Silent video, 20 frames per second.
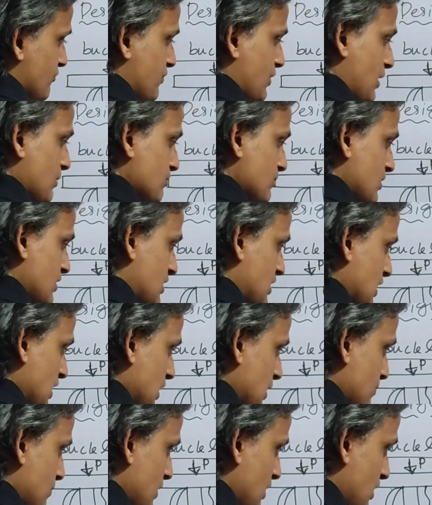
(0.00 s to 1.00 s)
From
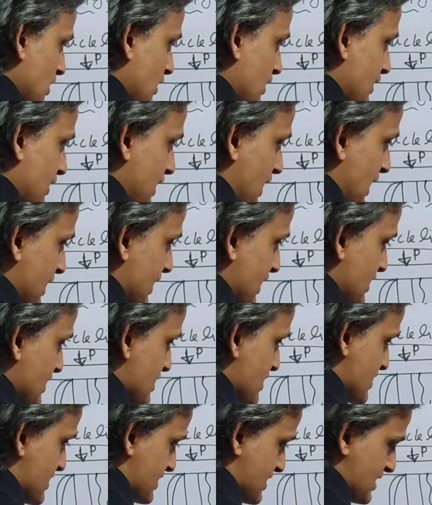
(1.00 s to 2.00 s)
table
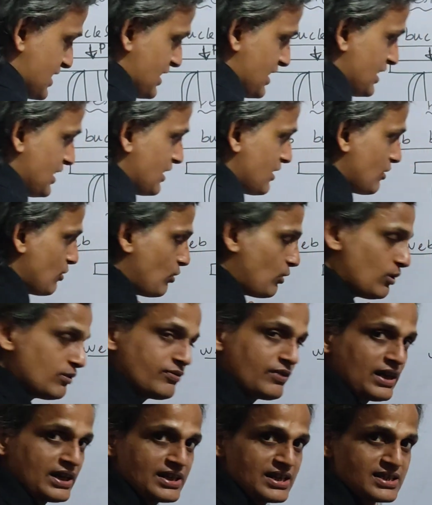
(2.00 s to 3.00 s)
9C
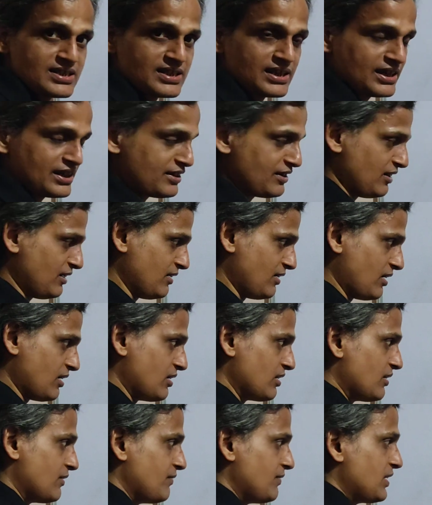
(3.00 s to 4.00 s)
of IS
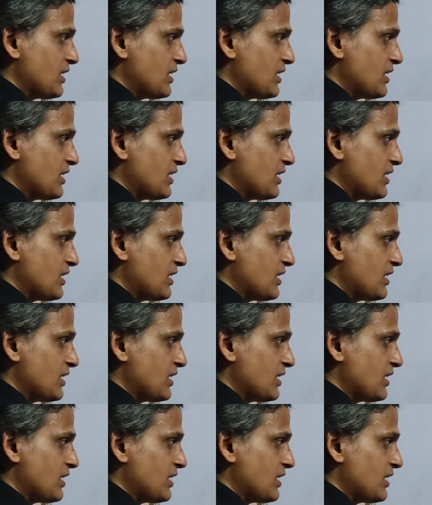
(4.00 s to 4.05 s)
800,